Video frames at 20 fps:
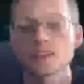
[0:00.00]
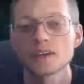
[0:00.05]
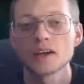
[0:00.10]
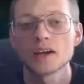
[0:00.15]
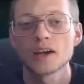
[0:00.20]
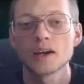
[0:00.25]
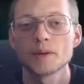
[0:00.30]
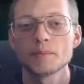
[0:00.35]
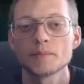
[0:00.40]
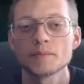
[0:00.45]

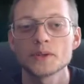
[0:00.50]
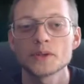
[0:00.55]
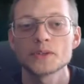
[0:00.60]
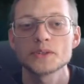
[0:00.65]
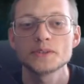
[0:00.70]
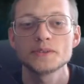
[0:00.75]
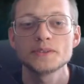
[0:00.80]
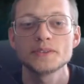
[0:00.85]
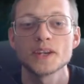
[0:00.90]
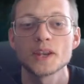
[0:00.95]
You
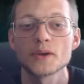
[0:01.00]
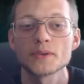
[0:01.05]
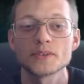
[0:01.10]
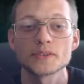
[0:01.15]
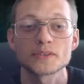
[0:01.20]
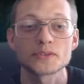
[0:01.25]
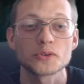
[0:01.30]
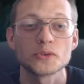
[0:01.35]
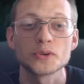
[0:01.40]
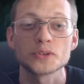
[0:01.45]
know, it
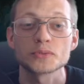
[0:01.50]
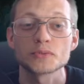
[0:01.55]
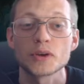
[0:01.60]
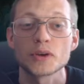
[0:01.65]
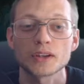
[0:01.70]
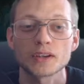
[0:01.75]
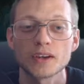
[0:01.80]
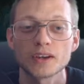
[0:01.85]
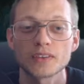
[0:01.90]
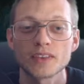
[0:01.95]
doesn't always
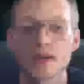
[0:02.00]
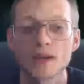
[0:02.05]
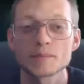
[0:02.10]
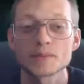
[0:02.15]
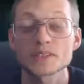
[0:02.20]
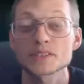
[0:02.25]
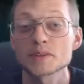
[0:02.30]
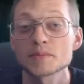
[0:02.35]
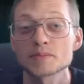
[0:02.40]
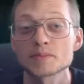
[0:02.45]
work like
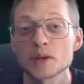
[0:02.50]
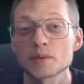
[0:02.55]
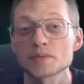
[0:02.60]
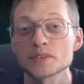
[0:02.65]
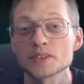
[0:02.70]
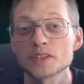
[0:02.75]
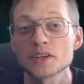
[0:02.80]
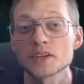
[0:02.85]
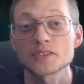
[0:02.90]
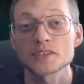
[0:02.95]
that, but
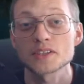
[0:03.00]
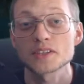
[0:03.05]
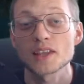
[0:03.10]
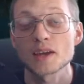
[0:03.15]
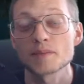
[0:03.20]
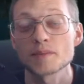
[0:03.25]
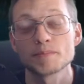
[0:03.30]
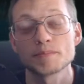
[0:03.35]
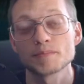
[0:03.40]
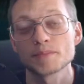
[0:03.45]
sometimes it does, and
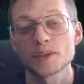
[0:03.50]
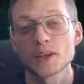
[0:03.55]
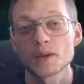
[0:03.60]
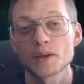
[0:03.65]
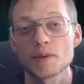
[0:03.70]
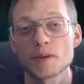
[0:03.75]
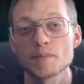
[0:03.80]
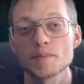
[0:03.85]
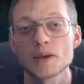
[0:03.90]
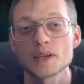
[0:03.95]
that, you
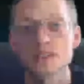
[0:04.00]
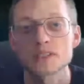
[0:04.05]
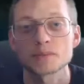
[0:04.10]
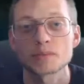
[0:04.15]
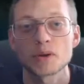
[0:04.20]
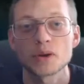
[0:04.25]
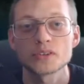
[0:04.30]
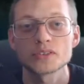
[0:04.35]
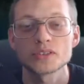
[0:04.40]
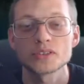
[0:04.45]
know, may
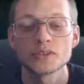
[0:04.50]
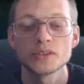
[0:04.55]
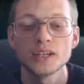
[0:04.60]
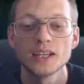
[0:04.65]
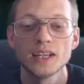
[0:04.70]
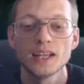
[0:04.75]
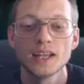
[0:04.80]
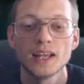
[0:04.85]
surprise you.